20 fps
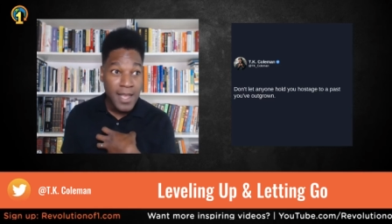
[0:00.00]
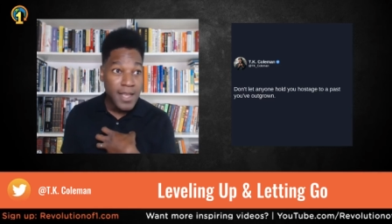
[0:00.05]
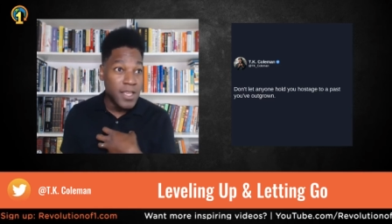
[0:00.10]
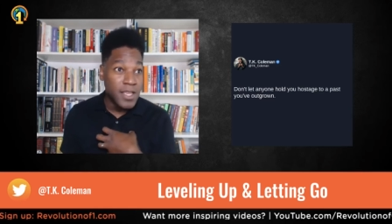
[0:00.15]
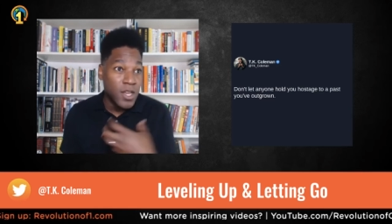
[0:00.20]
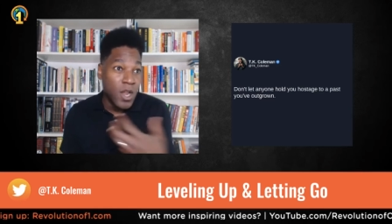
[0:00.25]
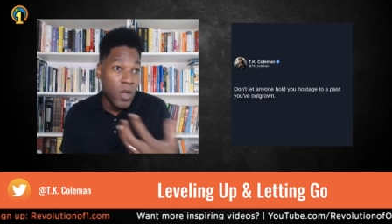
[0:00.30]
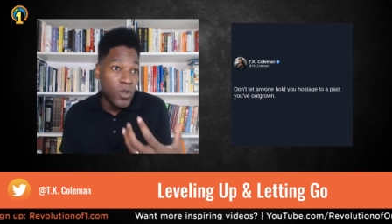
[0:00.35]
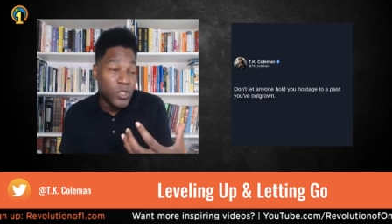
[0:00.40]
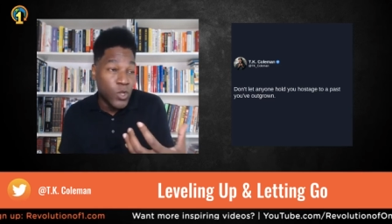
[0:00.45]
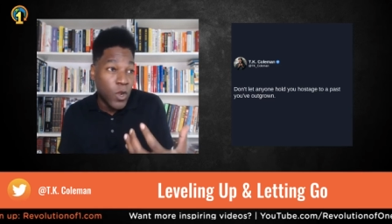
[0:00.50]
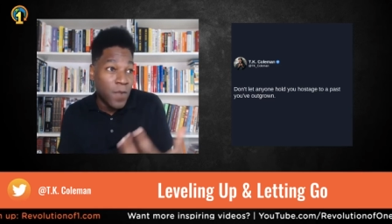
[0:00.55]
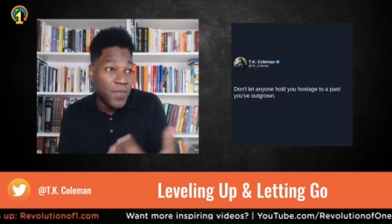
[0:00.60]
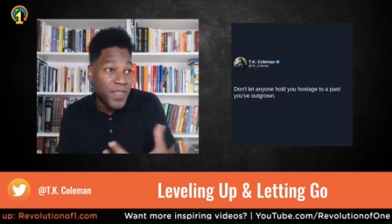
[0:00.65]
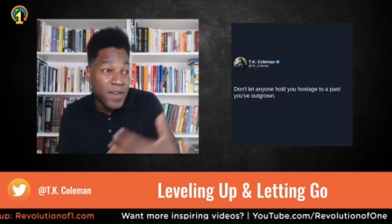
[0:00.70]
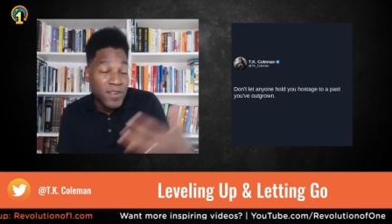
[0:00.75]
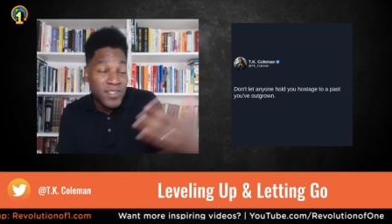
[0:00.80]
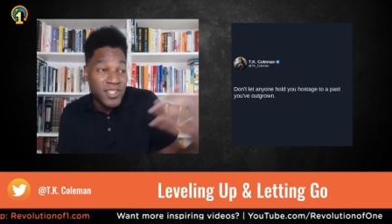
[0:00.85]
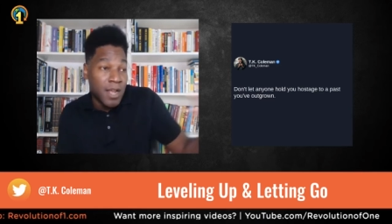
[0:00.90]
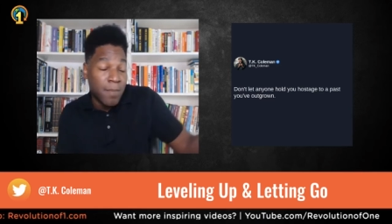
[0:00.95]
You know, so if
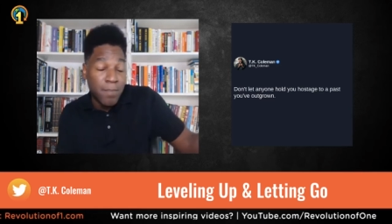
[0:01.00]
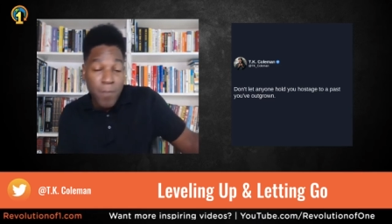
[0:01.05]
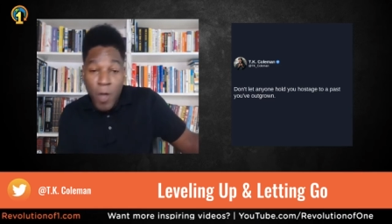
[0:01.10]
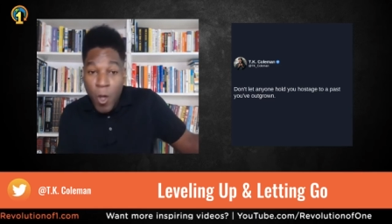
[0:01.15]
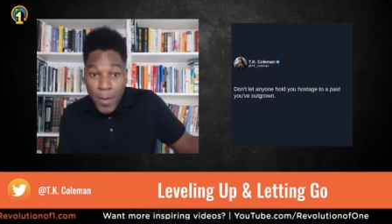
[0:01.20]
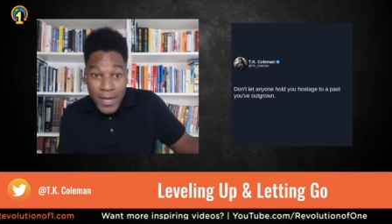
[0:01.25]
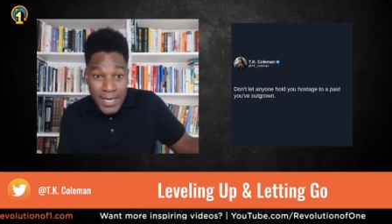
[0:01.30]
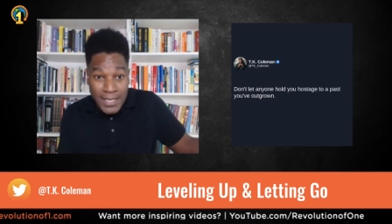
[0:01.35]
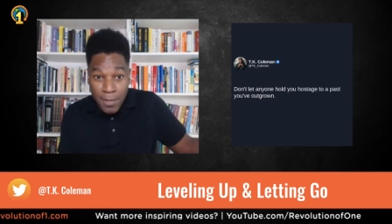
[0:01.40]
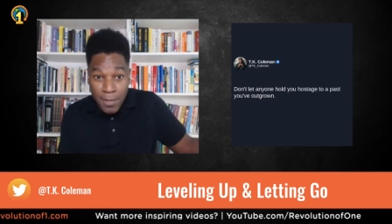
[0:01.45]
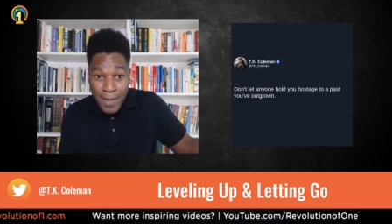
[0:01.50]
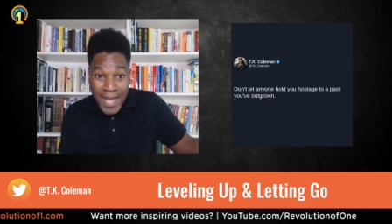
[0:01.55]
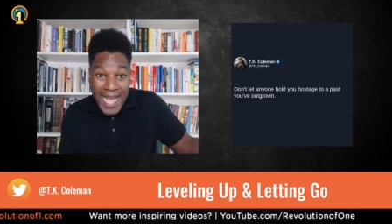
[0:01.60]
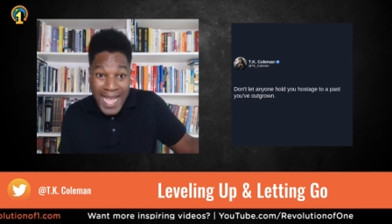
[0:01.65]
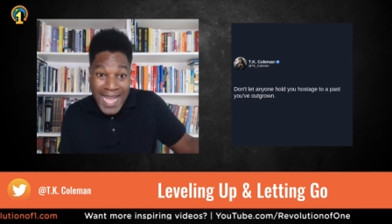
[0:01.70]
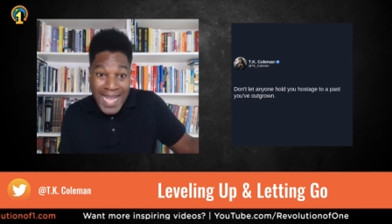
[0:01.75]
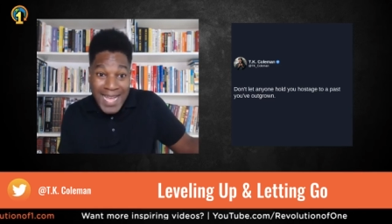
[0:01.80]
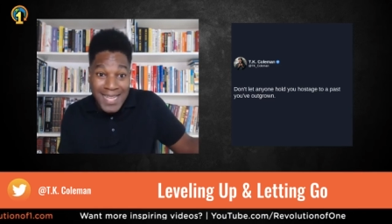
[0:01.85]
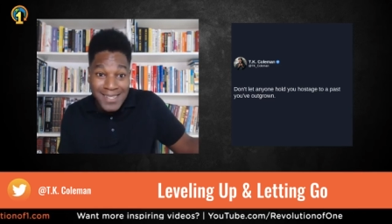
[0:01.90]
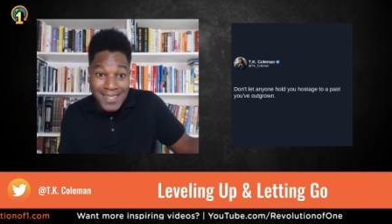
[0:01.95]
there's some moment in the
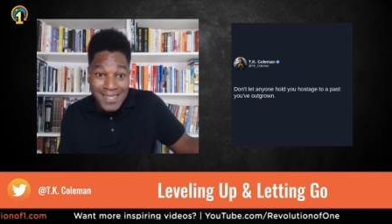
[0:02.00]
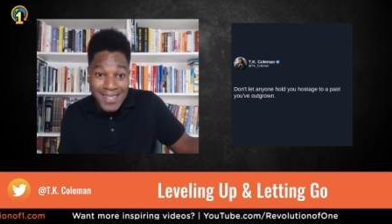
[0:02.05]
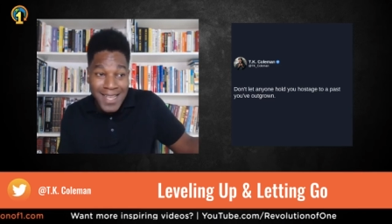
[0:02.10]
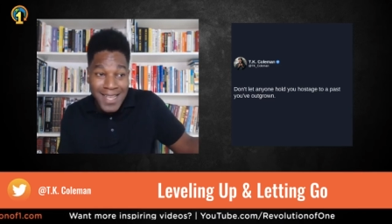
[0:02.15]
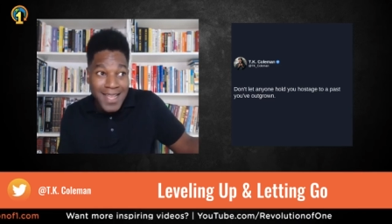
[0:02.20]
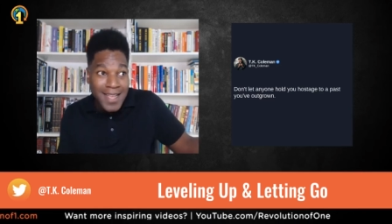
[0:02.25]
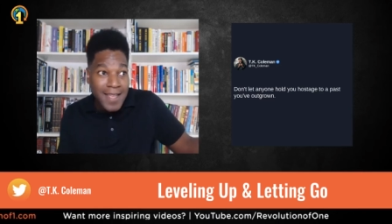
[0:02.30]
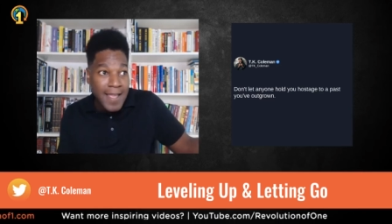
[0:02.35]
past